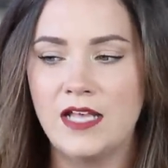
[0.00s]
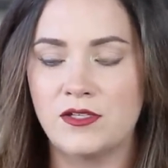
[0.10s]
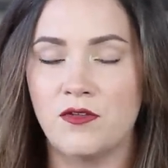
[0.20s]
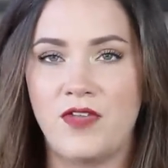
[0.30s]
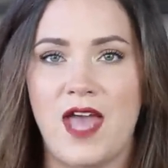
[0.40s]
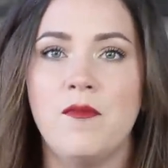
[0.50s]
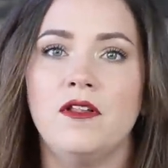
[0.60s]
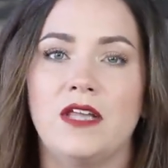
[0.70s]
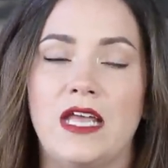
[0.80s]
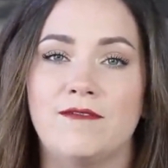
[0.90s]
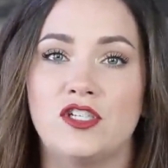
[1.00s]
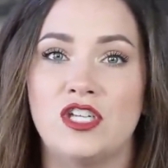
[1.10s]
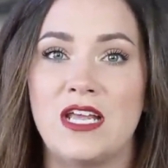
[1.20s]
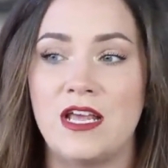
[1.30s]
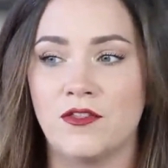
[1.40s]
So they believed
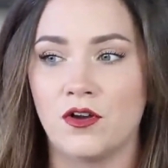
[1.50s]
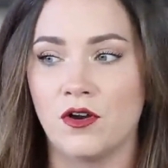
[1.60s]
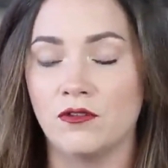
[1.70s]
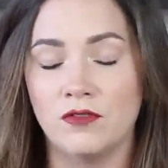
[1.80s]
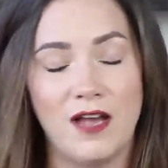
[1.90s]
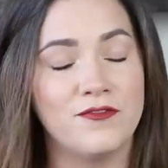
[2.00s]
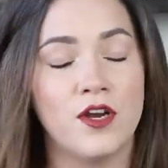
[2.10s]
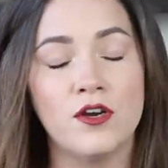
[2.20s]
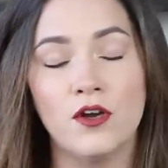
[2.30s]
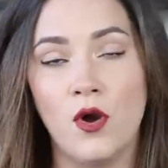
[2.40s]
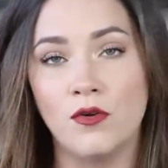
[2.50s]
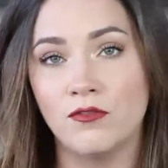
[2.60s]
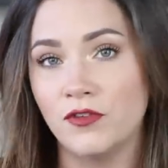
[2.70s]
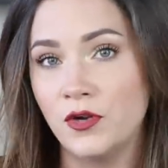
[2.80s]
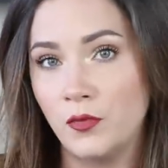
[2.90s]
she either left on her own
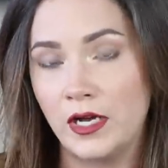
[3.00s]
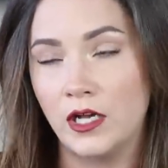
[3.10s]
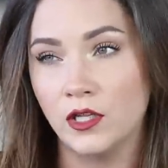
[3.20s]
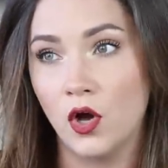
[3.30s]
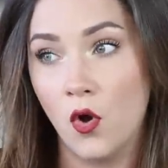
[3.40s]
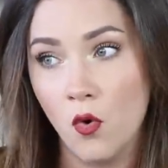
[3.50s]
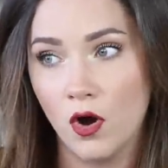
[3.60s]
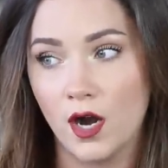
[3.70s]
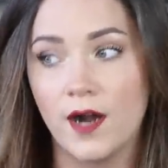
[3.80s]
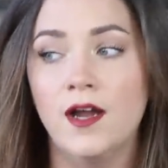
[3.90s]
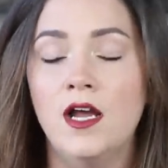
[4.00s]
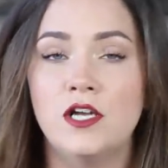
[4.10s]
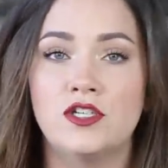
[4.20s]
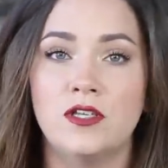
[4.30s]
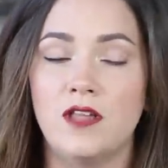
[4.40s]
free will or
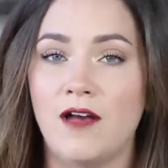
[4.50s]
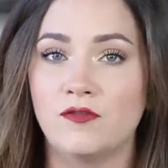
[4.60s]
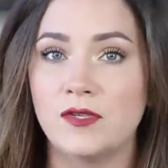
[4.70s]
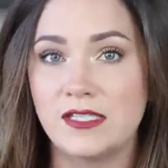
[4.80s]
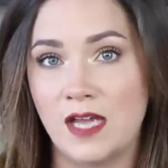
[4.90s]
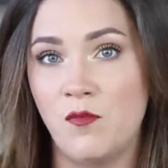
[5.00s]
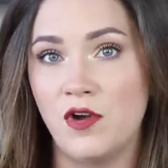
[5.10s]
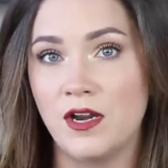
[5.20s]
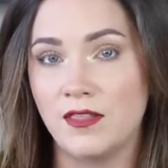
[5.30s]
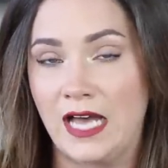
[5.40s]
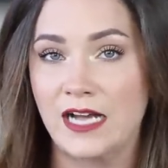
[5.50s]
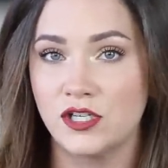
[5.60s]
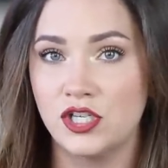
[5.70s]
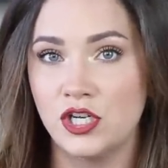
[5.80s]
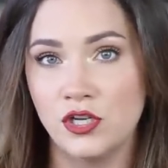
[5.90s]
she left with someone that
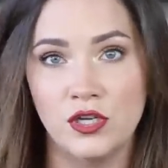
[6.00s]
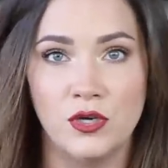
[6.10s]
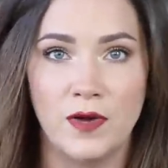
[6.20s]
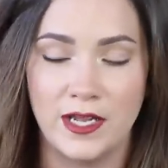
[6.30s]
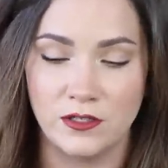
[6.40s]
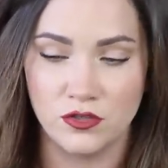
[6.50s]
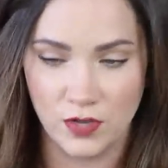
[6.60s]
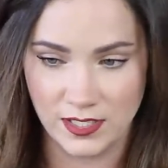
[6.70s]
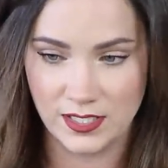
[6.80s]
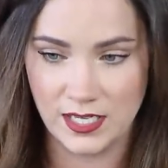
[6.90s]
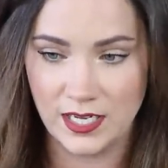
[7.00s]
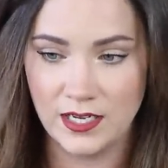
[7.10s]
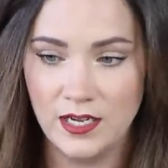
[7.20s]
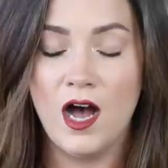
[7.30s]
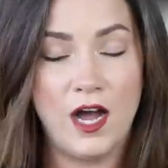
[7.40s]
she knew and trusted.
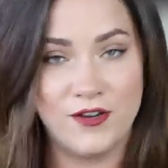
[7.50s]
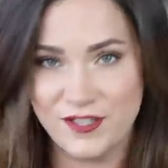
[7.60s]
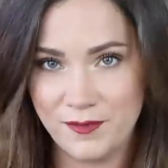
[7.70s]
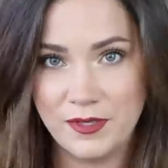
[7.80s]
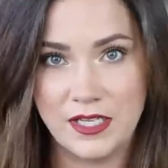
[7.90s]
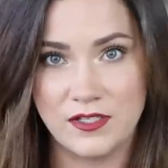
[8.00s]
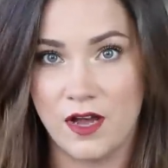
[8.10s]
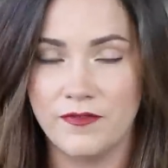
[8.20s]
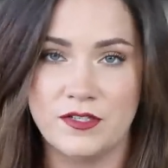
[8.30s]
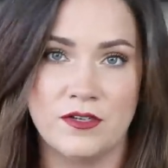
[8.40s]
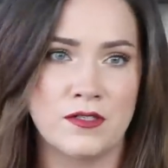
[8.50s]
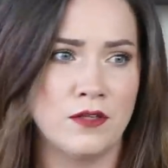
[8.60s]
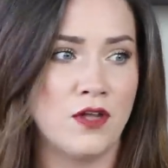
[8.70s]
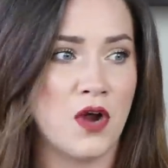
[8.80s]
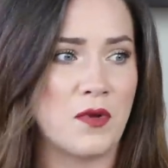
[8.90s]
Hundreds of police officers
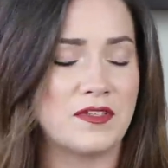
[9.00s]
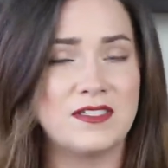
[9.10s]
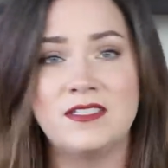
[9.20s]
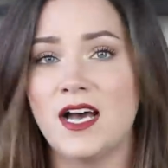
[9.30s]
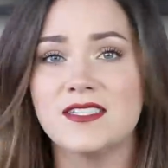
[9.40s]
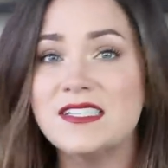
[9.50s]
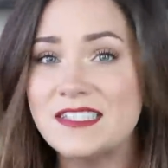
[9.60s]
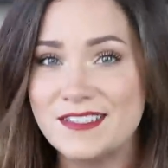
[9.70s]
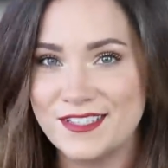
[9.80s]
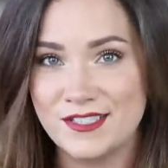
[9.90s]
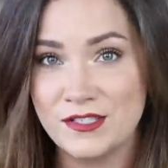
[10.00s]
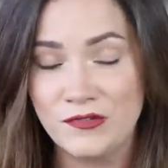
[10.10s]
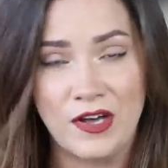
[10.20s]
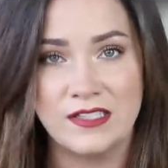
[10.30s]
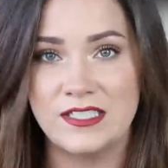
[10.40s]
along with dozens and dozens
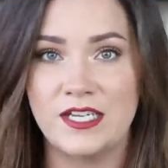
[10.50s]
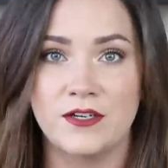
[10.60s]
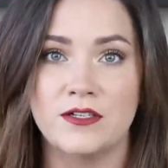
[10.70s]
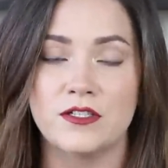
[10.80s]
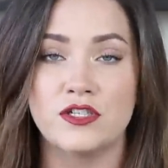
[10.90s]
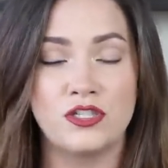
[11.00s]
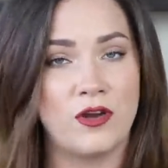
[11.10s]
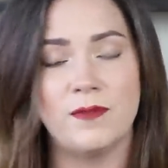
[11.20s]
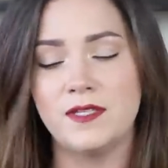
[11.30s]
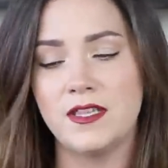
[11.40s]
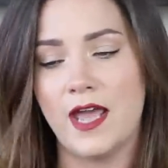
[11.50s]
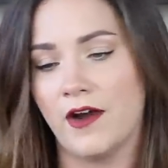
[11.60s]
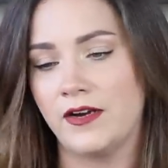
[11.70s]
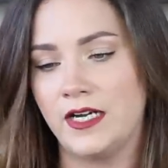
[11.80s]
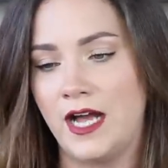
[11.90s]
of volunteers, showed up to the
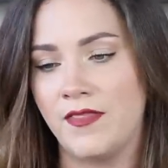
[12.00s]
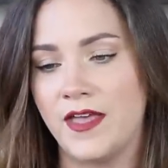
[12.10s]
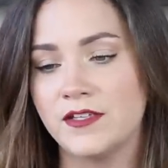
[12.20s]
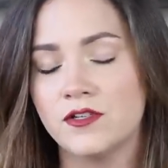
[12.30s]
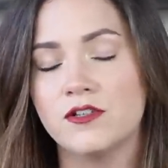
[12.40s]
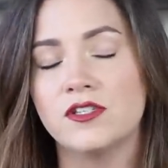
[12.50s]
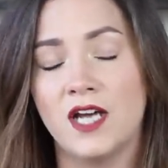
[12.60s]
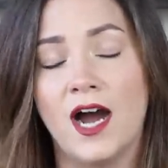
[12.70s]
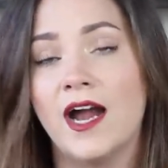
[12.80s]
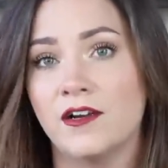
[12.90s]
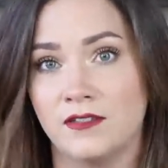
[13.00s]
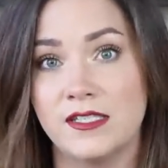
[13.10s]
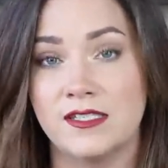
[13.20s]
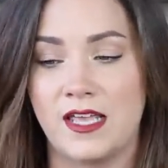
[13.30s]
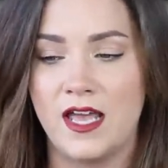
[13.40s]
area and they searched
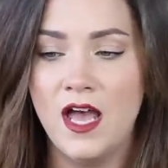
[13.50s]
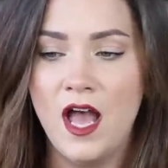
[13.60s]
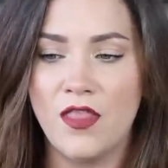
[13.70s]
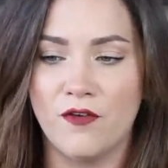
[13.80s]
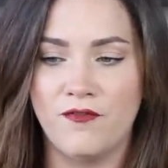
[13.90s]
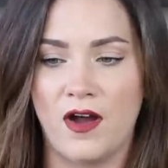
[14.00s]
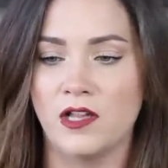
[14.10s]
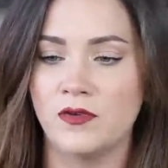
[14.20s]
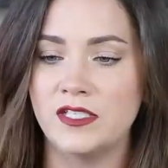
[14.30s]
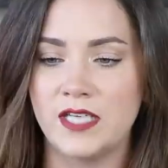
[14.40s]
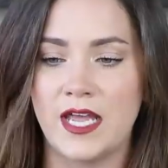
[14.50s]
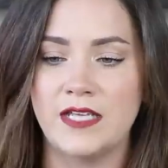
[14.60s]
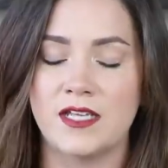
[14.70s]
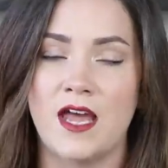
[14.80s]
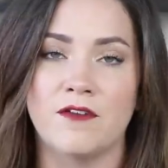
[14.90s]
tirelessly the following
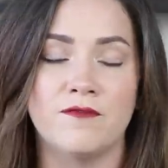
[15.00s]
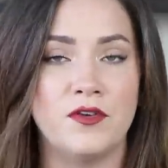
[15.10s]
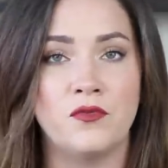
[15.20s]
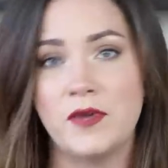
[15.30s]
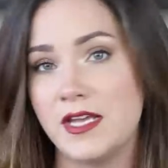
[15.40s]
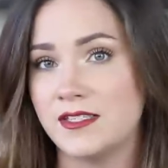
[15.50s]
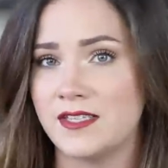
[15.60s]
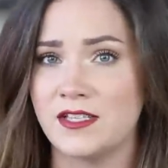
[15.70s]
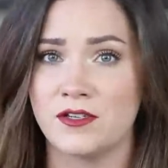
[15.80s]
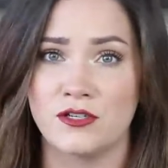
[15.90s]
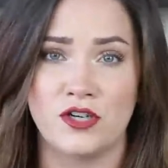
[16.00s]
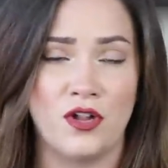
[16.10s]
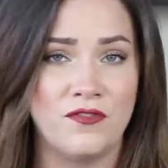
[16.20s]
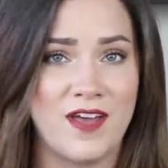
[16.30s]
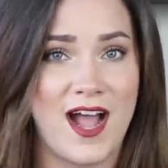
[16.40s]
days and few weeks. They searched
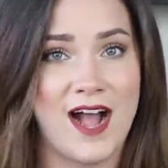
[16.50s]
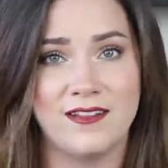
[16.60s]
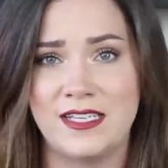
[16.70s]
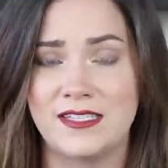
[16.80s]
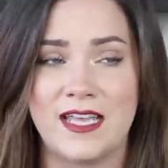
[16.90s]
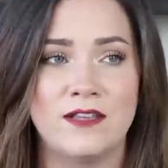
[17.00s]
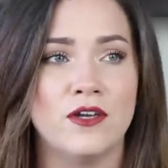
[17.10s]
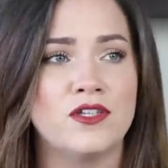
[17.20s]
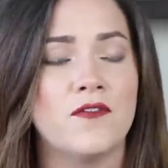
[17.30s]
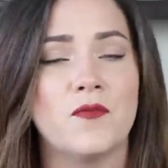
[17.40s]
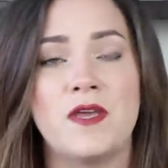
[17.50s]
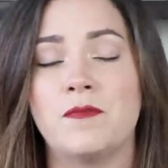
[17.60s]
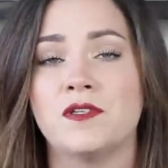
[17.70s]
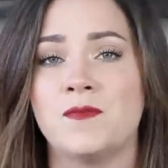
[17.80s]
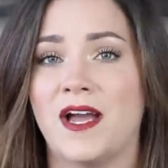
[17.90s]
all of the alleys. They looked over
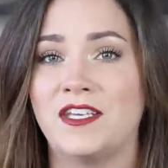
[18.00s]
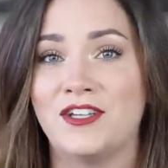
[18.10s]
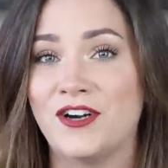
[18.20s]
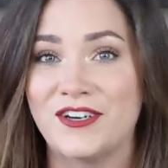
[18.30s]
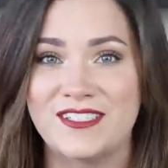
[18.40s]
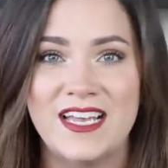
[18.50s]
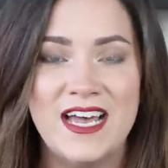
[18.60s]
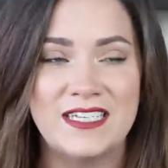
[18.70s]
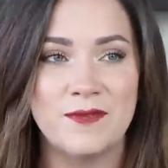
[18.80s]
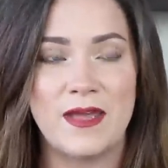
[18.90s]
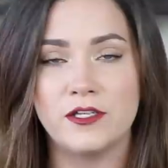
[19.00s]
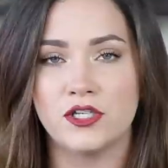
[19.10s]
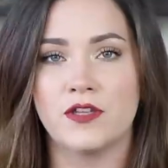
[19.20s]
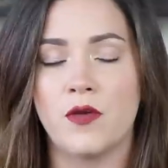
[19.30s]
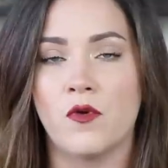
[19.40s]
people's backyards to
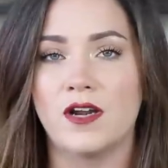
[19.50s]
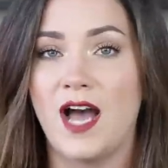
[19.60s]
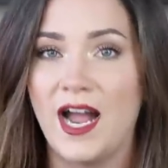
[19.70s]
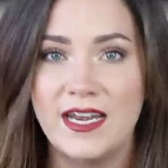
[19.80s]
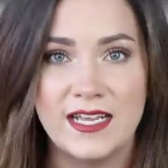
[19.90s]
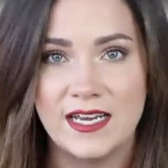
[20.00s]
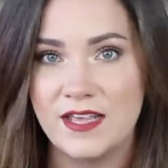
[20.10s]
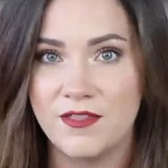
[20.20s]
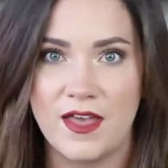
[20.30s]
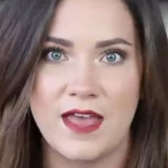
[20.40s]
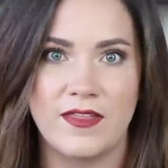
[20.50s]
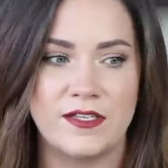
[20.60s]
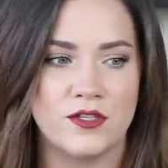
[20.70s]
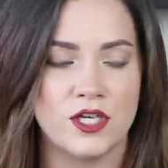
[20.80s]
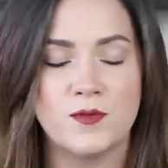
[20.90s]
sure they weren't hiding anything.
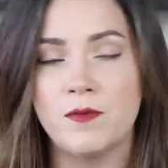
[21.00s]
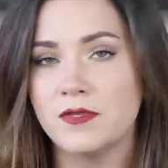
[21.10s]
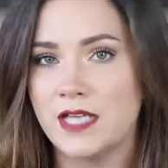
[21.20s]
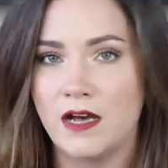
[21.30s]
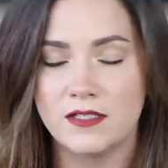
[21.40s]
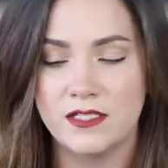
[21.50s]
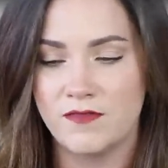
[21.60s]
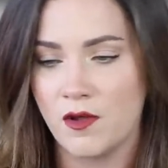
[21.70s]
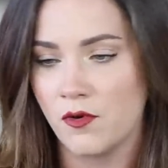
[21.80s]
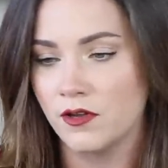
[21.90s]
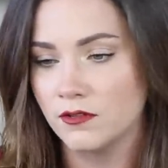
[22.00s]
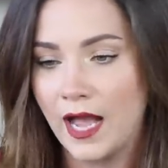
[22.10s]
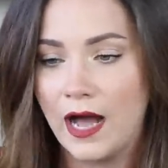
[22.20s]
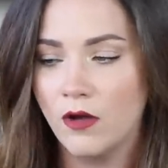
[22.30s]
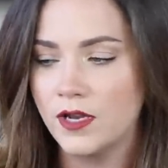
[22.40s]
They searched people's houses if they were
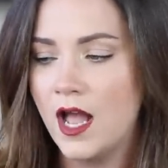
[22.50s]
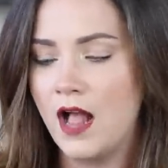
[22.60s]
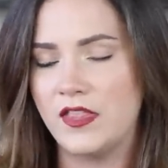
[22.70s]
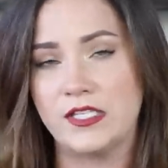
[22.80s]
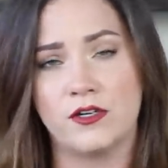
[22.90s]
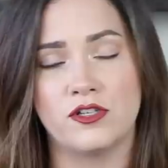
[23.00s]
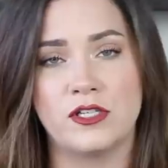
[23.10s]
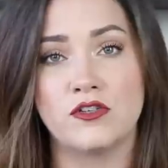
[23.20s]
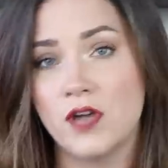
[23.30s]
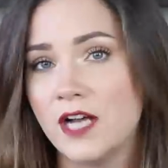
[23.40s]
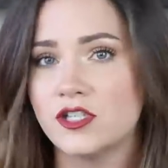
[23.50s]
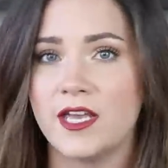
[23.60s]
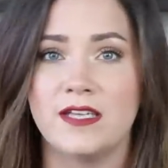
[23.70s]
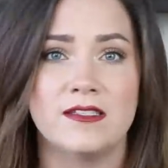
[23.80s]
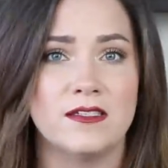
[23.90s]
allowed. They searched in
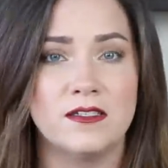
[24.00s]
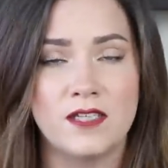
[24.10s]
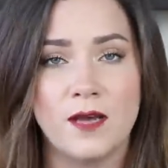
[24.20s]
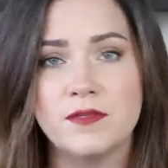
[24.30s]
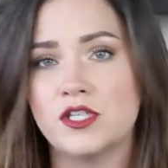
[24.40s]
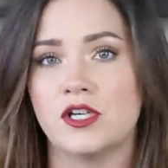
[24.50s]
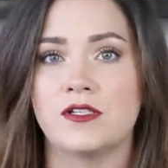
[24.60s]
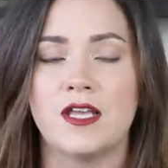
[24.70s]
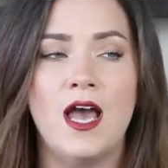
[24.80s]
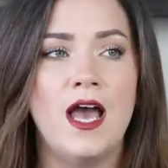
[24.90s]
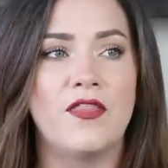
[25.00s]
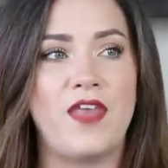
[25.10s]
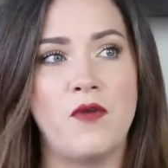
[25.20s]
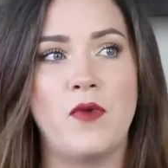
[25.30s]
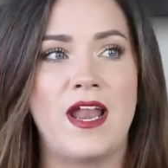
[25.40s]
trash cans and dumpsters.
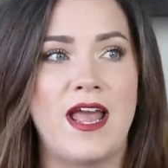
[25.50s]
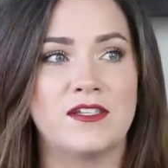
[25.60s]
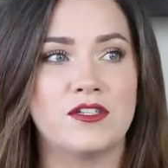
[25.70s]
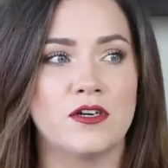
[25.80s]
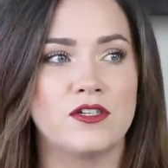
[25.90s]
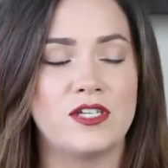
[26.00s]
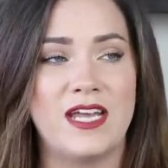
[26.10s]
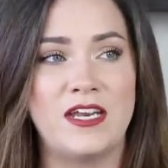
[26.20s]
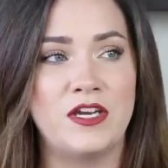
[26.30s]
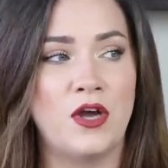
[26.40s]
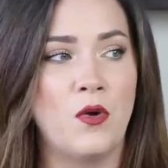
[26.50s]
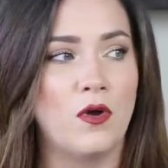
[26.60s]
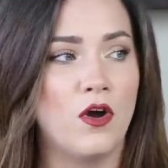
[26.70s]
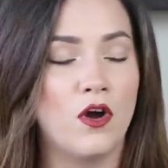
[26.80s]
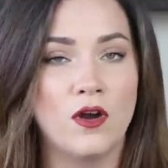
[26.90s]
They went and searched and, you know,